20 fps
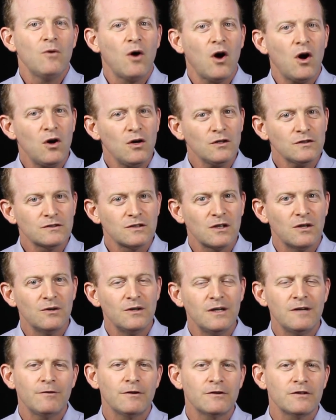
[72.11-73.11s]

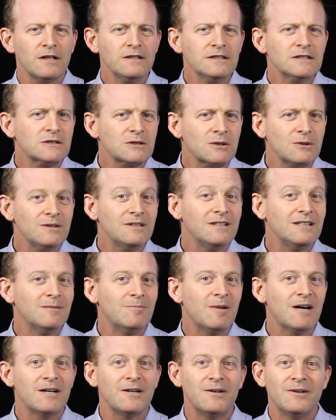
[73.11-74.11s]
Also, if there's uncertainty
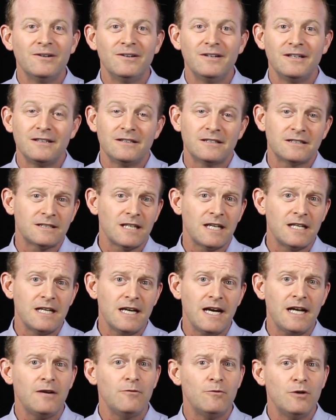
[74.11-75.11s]
about earnings, say
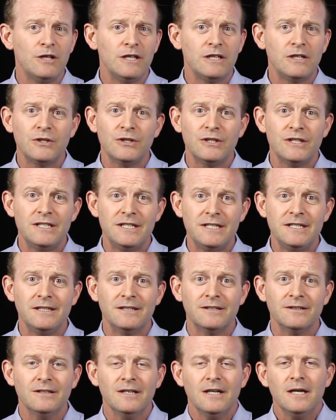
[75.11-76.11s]
you had a really good
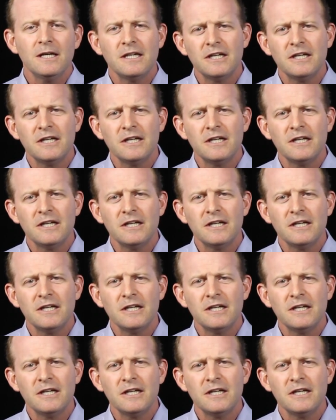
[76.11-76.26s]
year,